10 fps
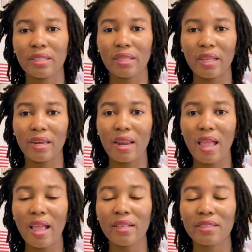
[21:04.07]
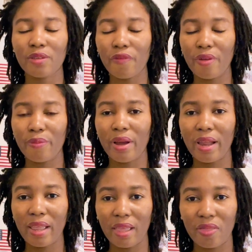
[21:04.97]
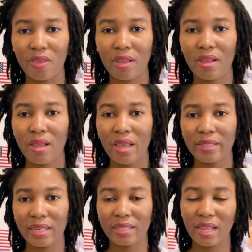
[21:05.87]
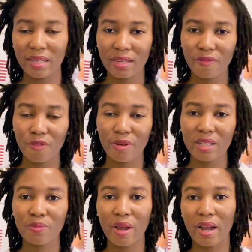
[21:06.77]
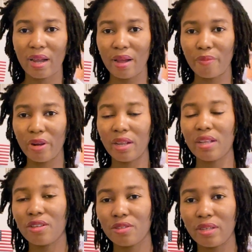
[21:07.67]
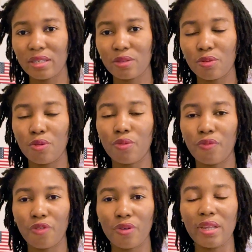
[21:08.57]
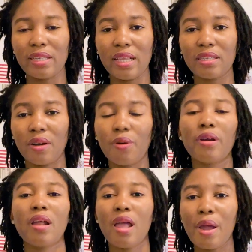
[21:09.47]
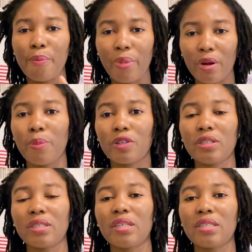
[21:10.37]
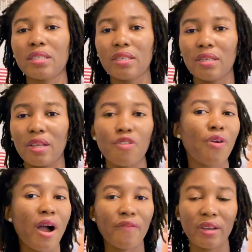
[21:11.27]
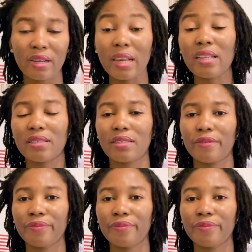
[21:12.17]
thing ends November 8th. It has started a few days back. I'm bringing this to you a few days later on, but the opportunity is still there. You have at least